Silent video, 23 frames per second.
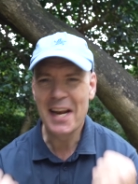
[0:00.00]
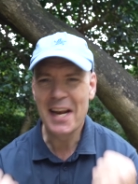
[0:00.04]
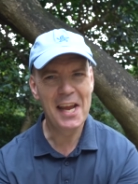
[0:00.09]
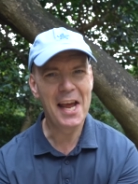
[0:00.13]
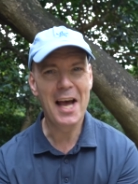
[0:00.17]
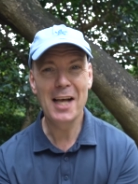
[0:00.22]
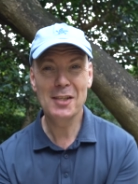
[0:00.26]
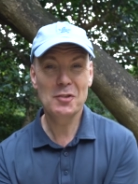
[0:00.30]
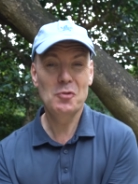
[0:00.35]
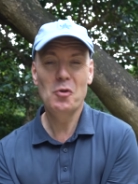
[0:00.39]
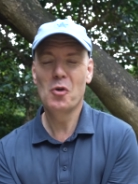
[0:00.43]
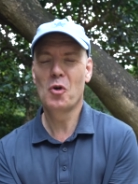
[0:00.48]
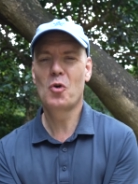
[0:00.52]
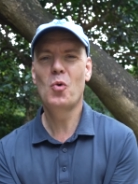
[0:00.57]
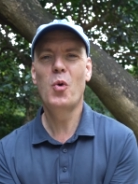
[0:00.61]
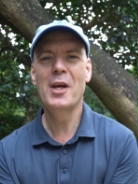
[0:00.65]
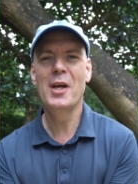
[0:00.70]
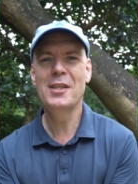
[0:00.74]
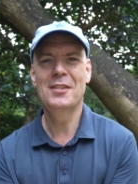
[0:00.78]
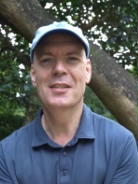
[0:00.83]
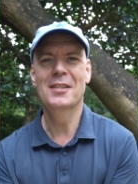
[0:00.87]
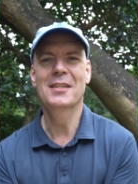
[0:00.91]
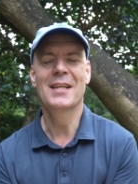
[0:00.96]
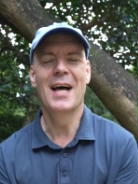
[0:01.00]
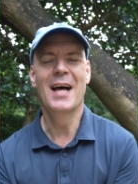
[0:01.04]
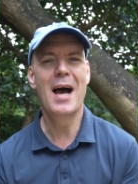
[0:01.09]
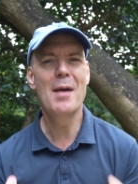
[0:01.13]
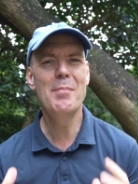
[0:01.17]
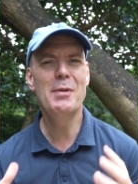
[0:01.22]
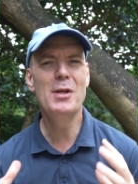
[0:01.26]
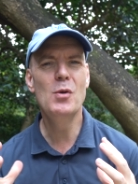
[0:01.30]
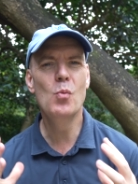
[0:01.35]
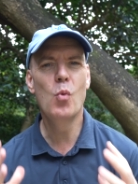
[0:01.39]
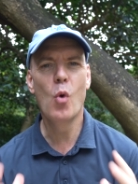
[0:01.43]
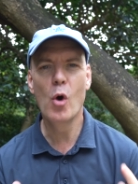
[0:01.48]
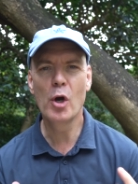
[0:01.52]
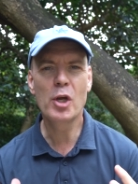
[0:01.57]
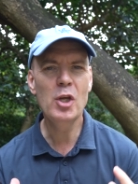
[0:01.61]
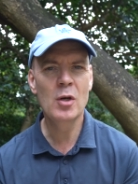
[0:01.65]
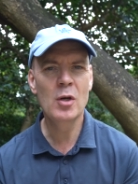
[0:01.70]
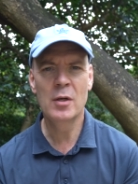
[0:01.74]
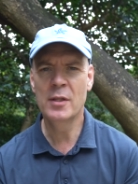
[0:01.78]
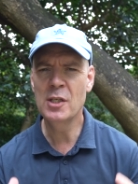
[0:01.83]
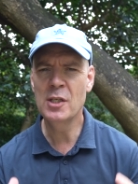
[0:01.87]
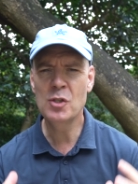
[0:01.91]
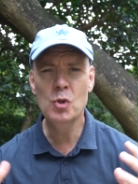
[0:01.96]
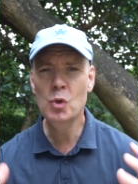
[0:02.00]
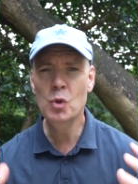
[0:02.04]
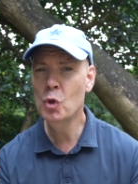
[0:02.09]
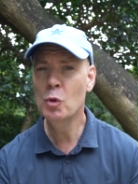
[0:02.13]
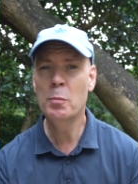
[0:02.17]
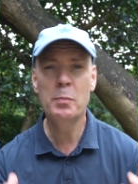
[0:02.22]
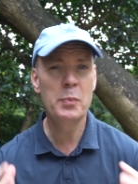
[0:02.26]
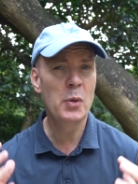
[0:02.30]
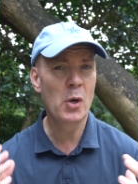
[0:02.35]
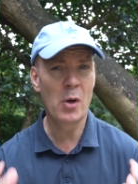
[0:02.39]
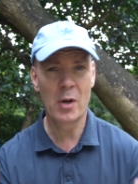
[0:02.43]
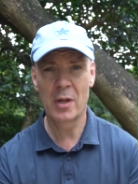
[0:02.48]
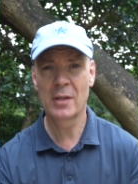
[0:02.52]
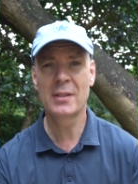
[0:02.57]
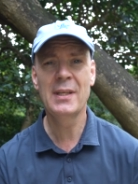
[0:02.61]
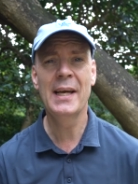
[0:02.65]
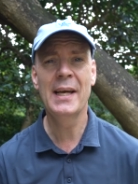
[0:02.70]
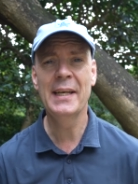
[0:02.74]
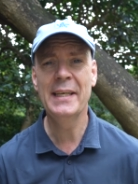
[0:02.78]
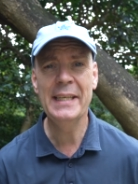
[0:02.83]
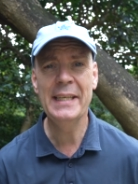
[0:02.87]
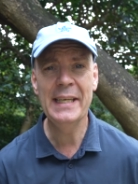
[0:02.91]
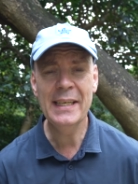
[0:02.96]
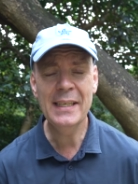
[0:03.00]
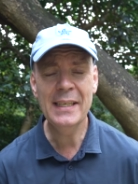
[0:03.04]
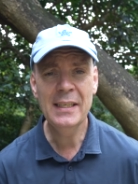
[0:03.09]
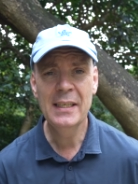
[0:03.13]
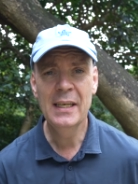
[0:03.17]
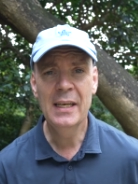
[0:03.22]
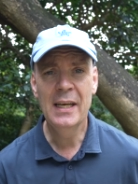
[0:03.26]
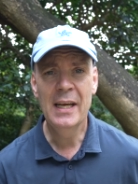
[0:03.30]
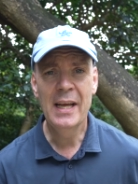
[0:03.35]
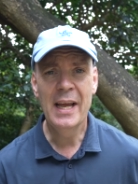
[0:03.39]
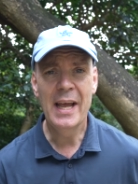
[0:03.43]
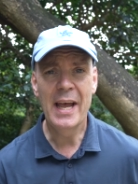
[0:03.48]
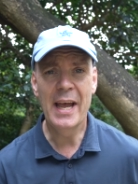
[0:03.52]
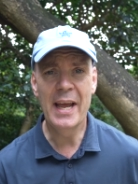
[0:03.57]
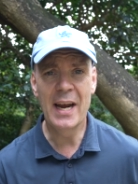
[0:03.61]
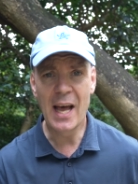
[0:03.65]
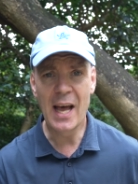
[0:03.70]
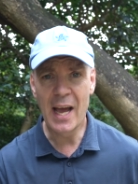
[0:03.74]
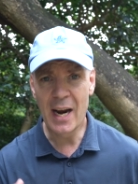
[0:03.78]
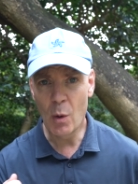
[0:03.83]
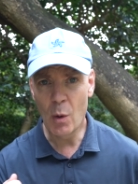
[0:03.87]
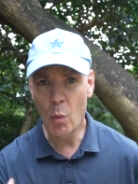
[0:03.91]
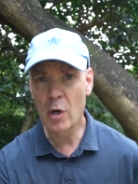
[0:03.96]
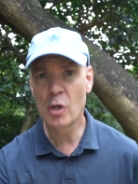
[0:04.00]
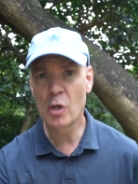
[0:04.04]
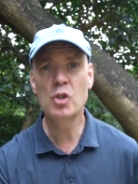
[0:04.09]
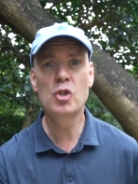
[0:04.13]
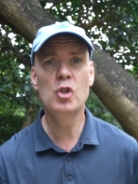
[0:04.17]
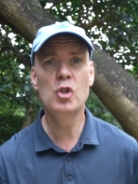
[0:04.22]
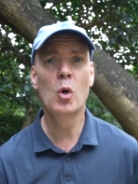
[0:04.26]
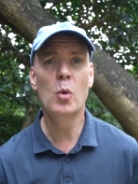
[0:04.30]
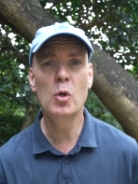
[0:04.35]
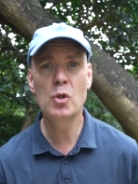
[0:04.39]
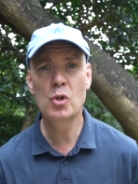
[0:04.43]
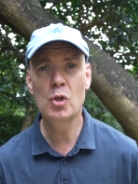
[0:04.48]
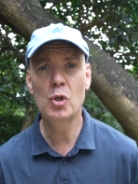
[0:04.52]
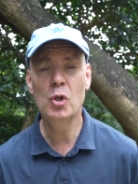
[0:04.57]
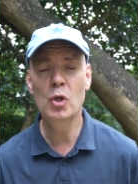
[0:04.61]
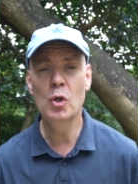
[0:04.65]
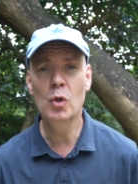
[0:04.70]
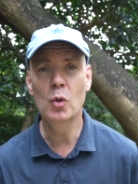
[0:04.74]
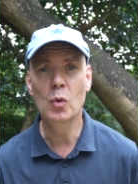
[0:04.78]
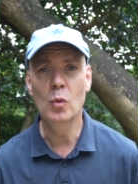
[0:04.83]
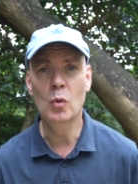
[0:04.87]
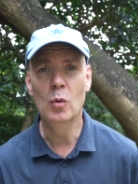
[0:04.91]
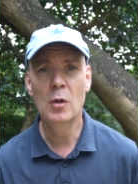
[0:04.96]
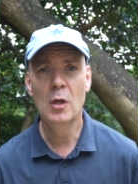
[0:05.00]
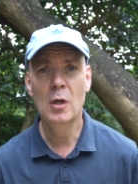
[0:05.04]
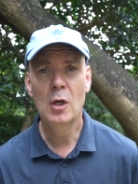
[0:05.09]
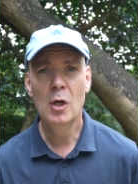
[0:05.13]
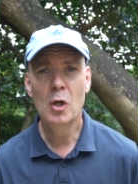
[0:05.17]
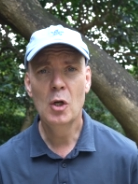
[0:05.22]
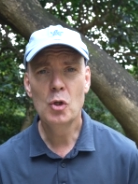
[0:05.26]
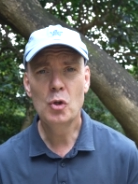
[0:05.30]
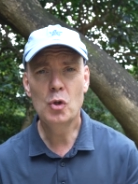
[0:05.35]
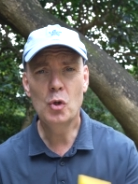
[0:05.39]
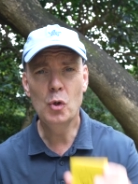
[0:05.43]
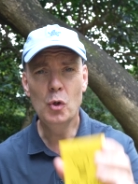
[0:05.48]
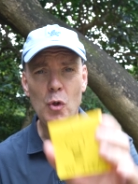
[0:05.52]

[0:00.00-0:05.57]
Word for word: I ask you a question? I've been working on this new product idea and, and I want to show it to you. Do